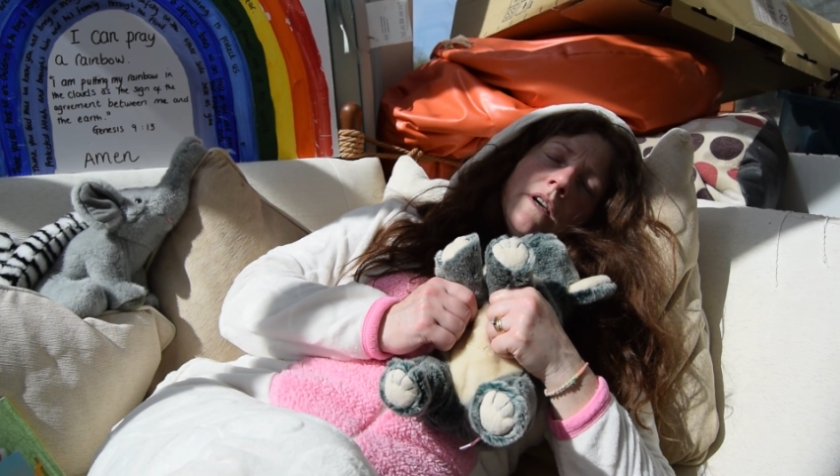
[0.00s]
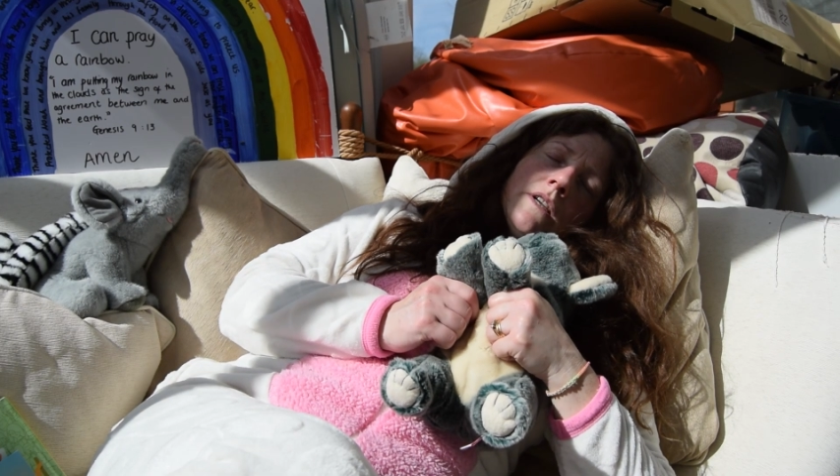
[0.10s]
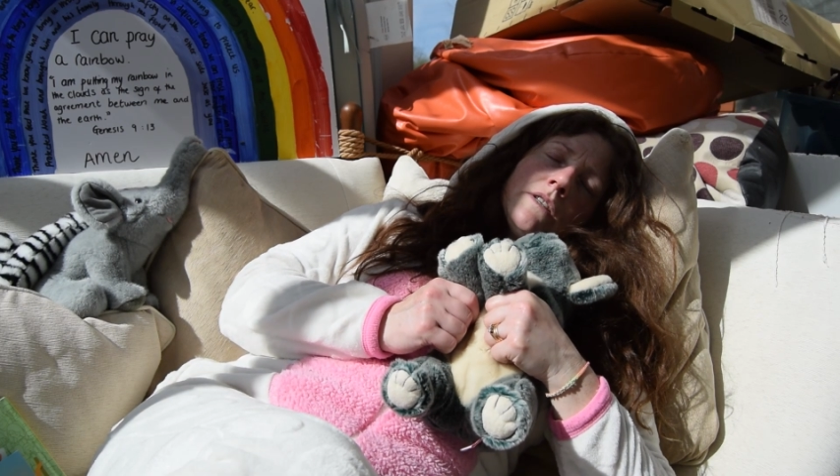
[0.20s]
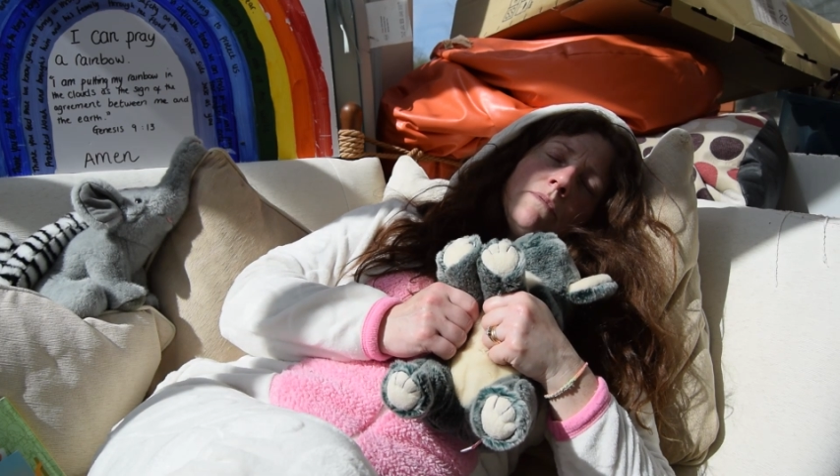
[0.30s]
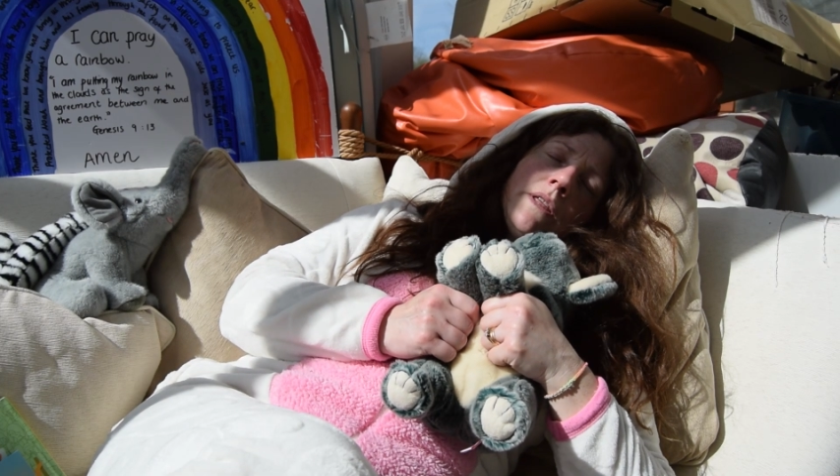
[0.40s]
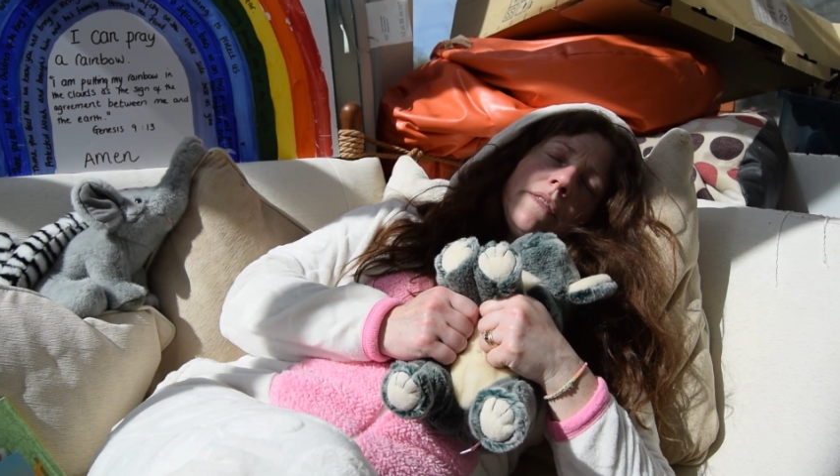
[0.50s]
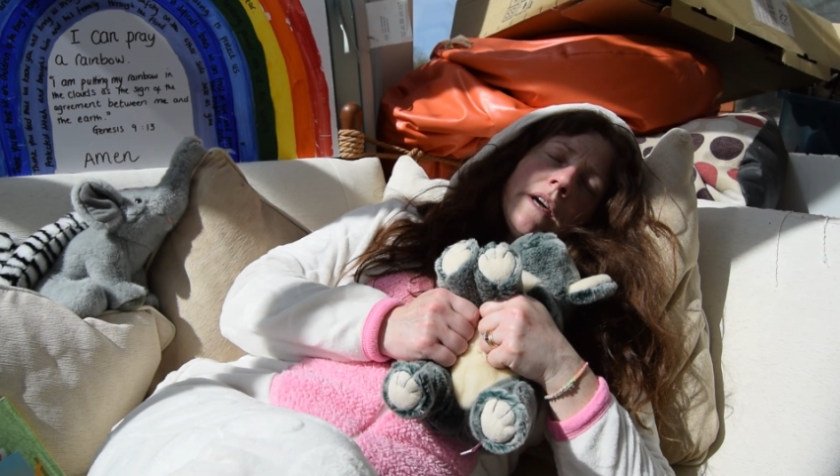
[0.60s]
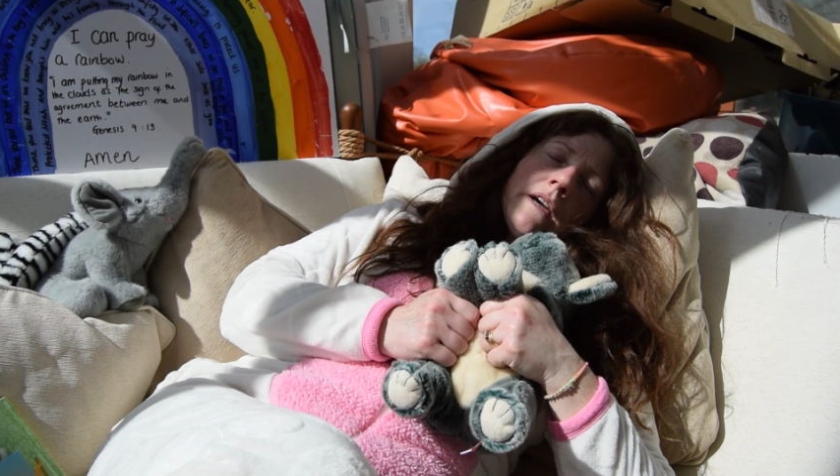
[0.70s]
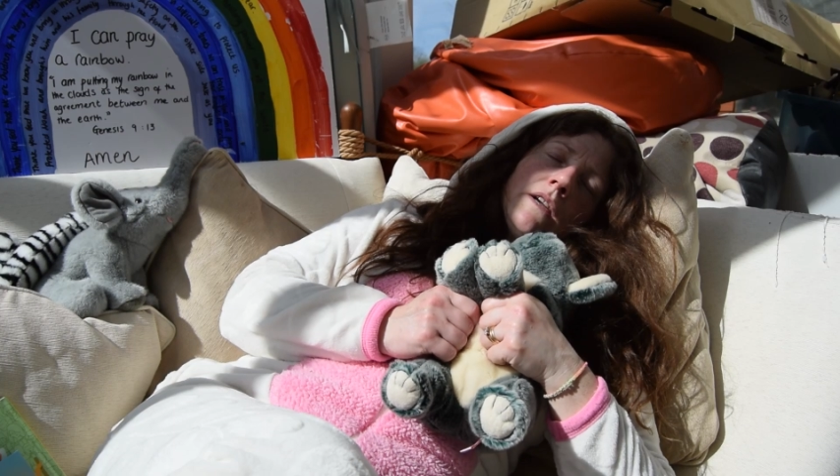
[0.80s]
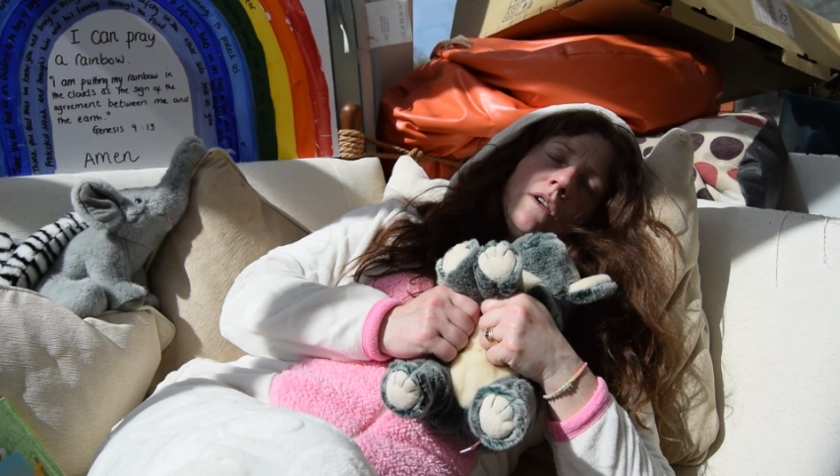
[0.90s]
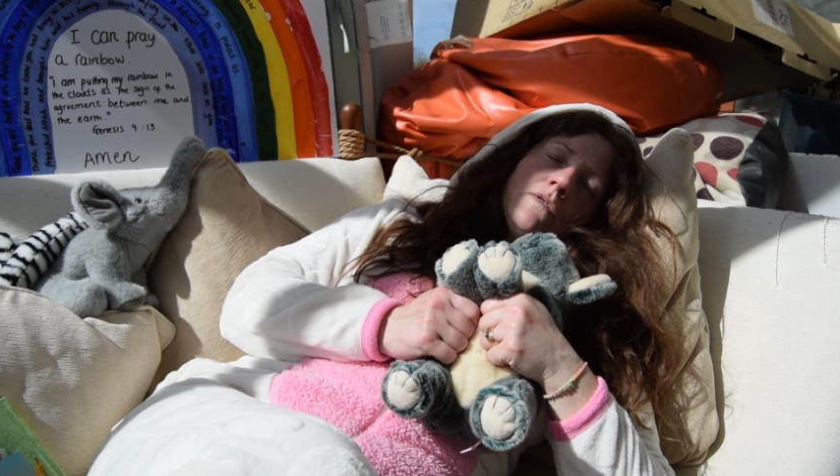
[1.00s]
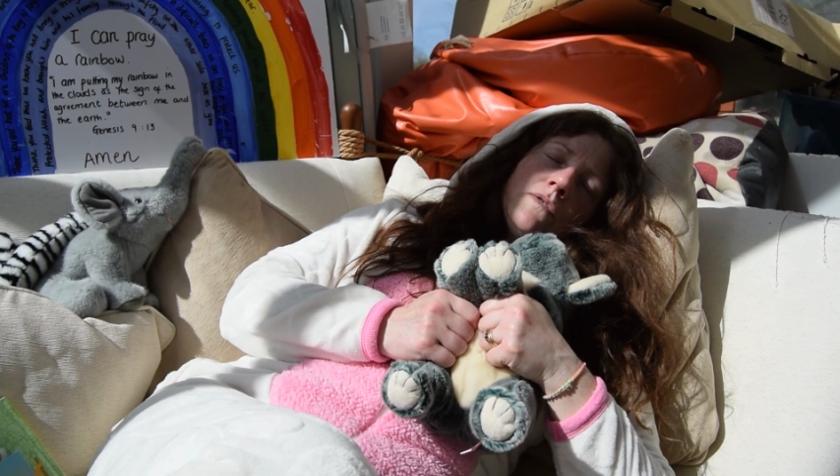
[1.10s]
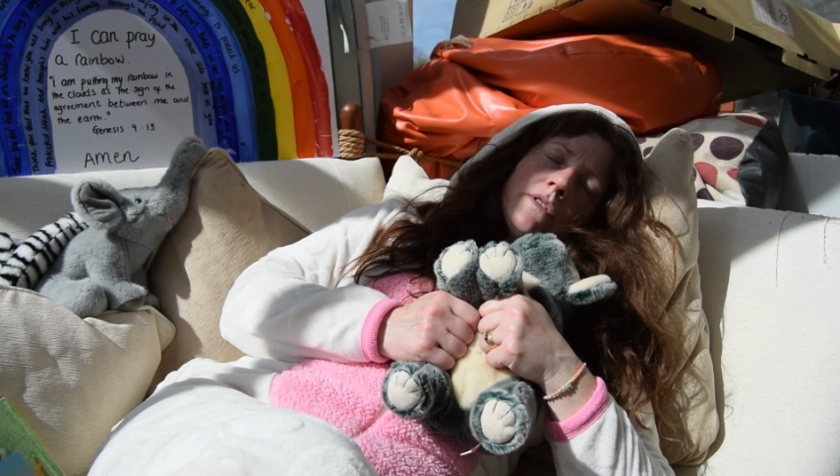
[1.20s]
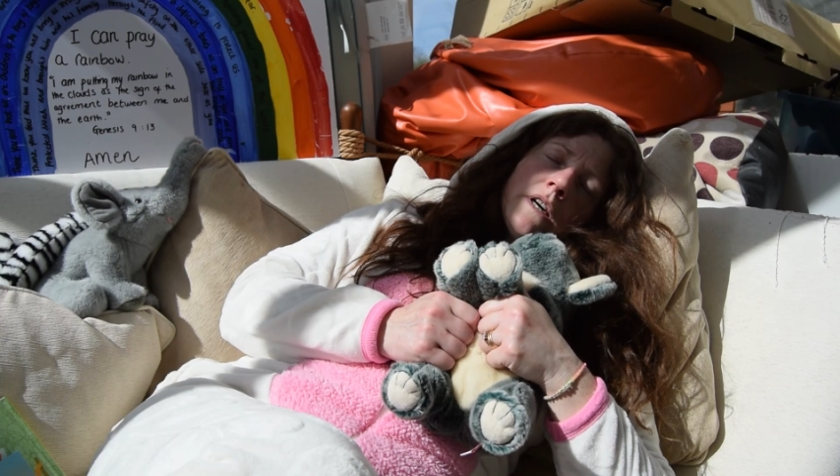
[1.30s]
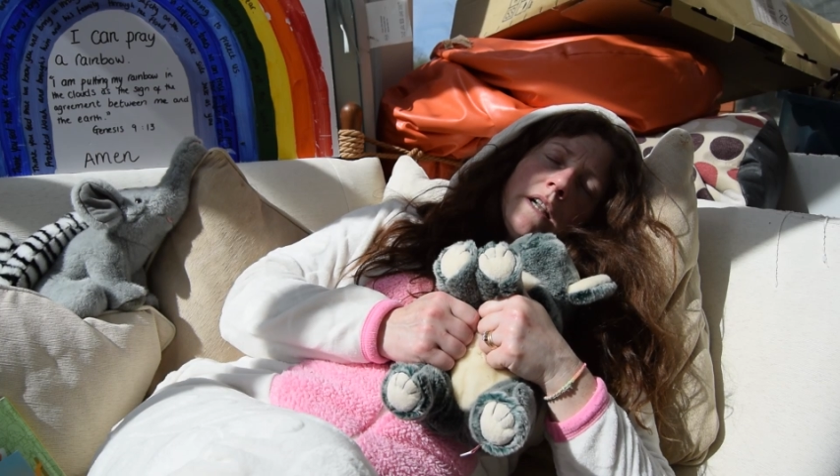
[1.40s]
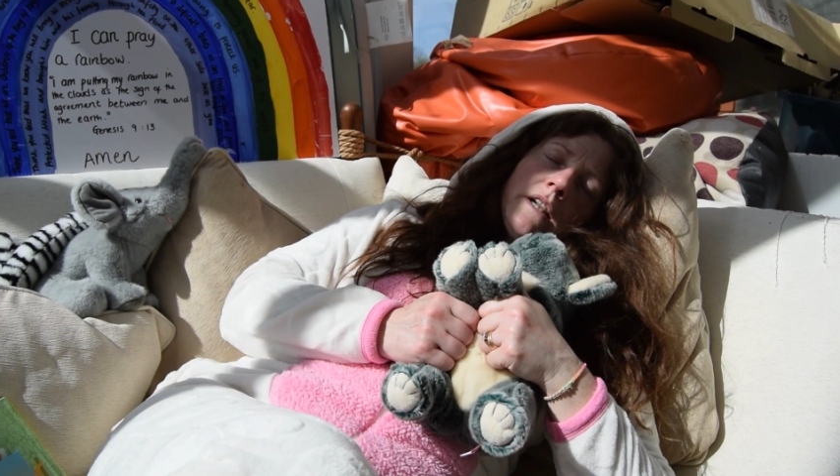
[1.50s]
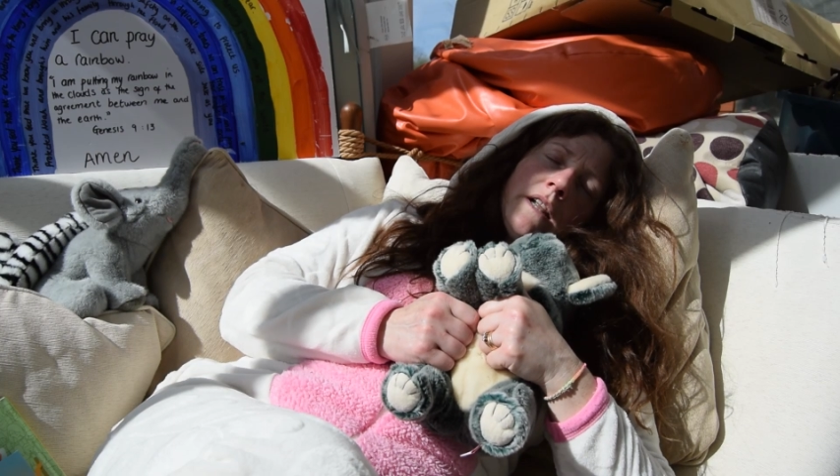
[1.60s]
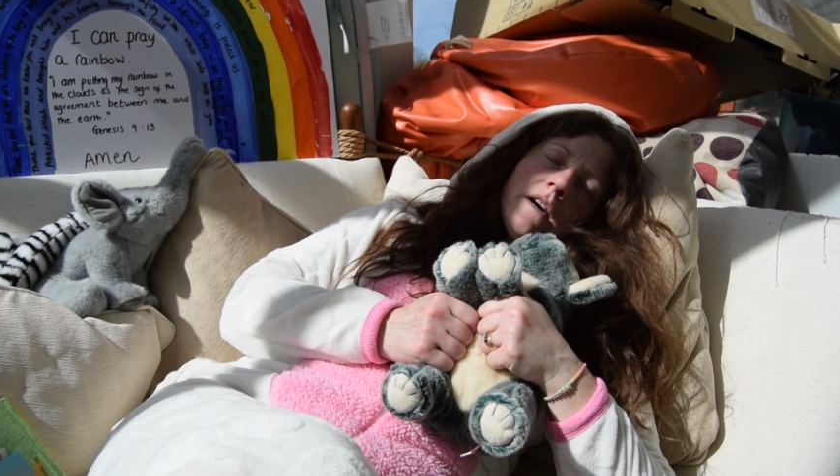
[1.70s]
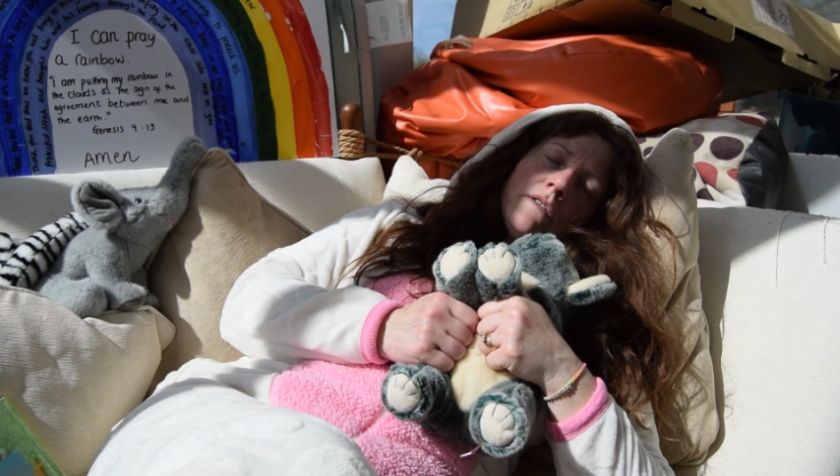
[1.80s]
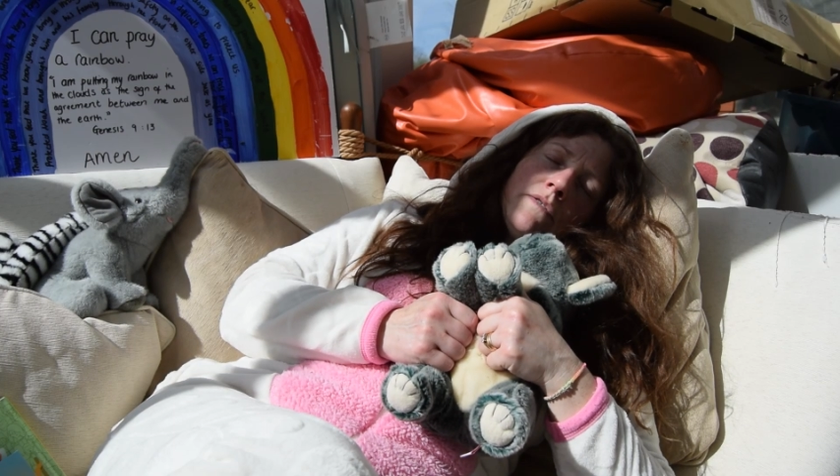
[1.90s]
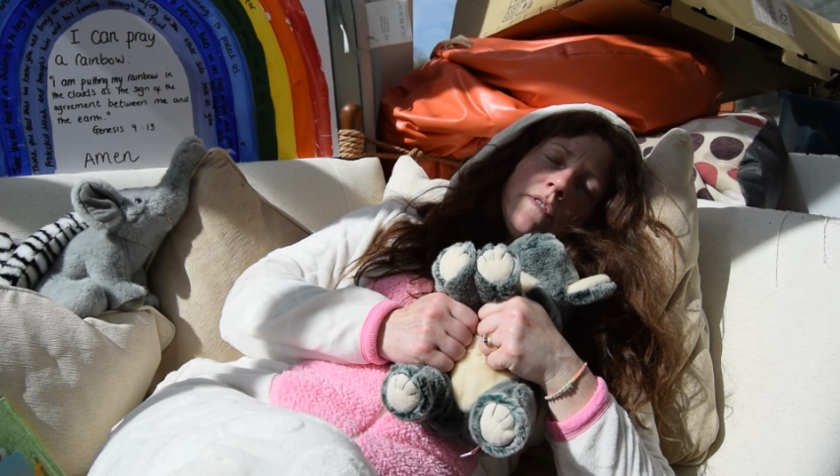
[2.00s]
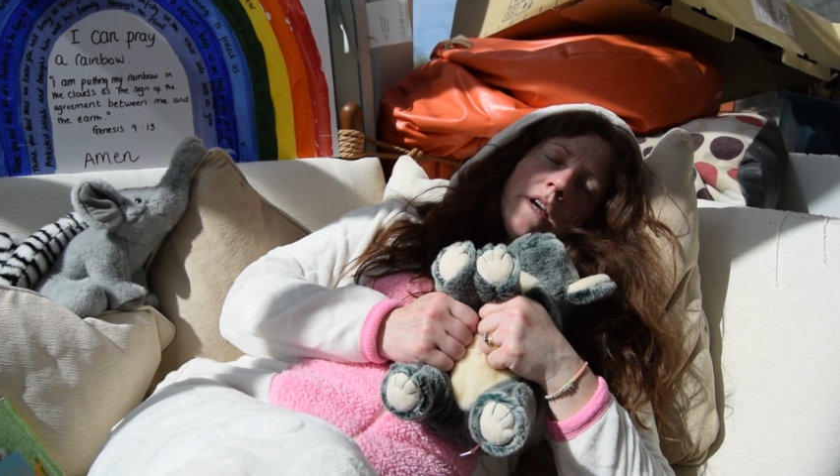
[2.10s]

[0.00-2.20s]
So we thank you for that love.